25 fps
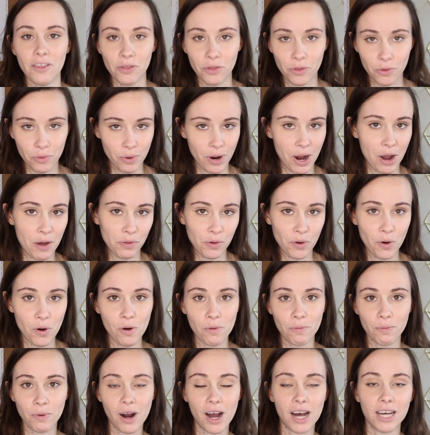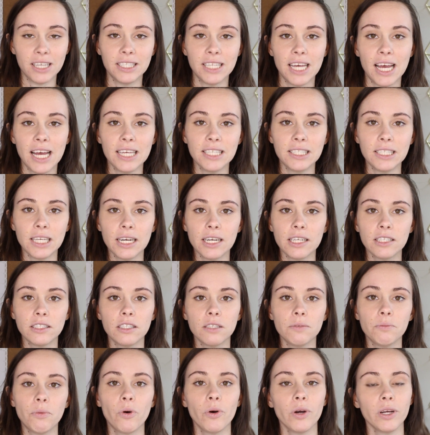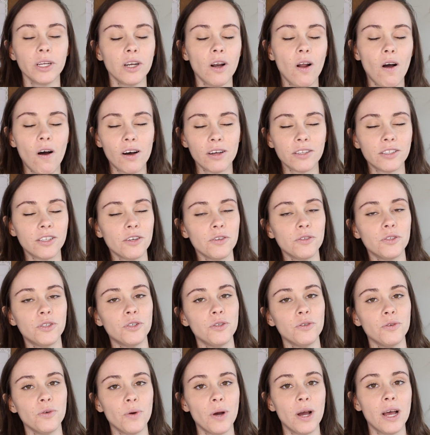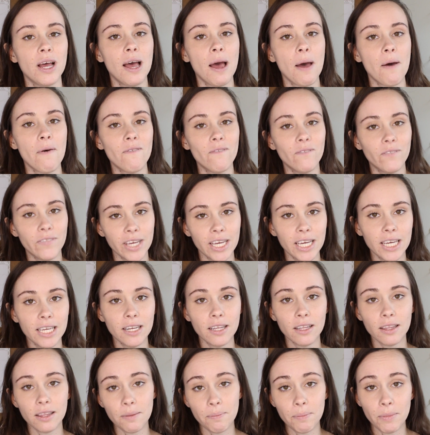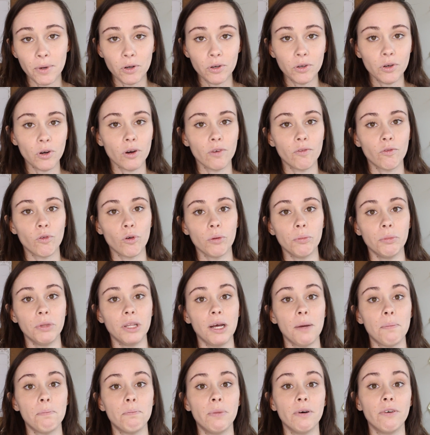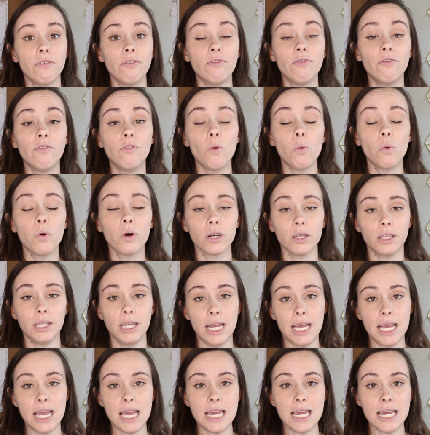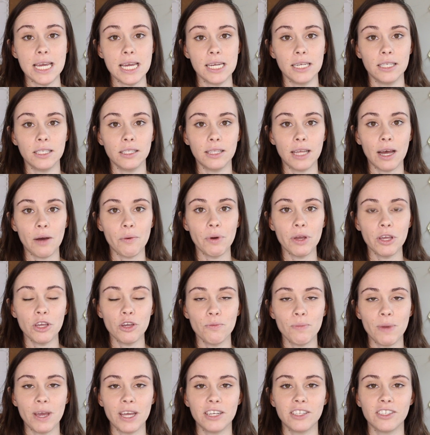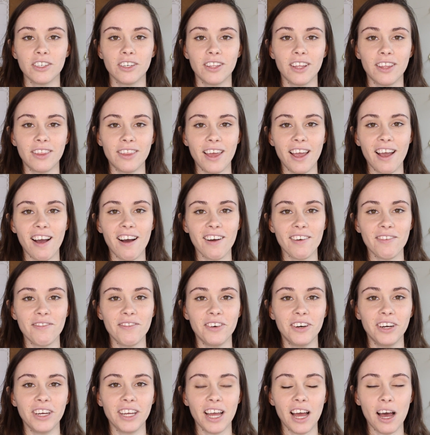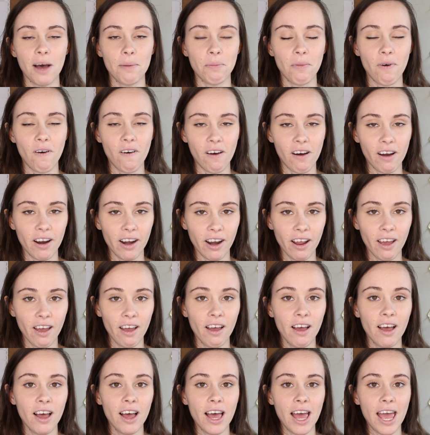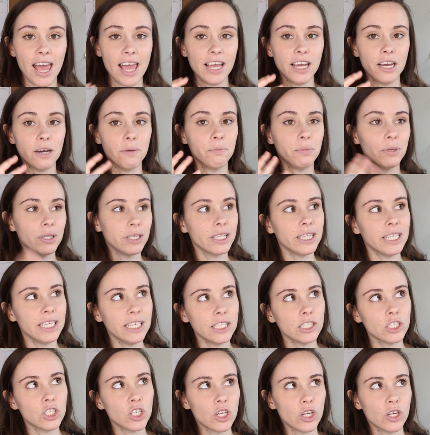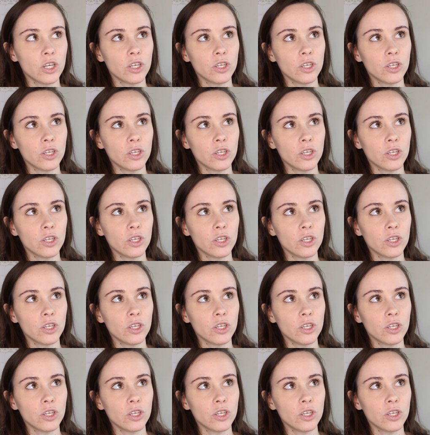throughout the whole process. And it's important also to feed the milk or formula before they eat. That way you make sure that they are filling up on a complete